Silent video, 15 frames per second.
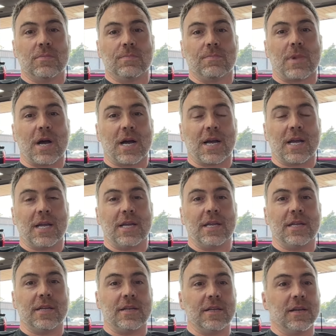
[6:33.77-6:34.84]

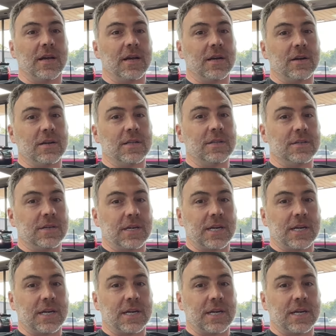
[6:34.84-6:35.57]
a